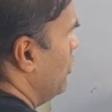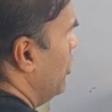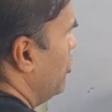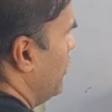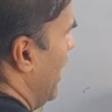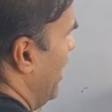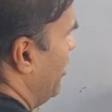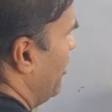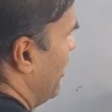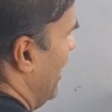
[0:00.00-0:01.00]
you get
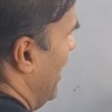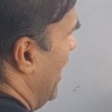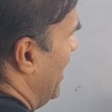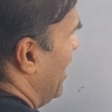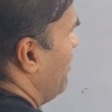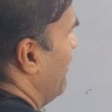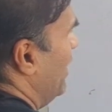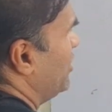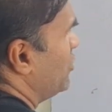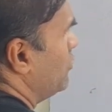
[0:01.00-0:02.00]
rate
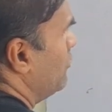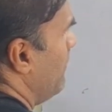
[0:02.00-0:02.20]
equals to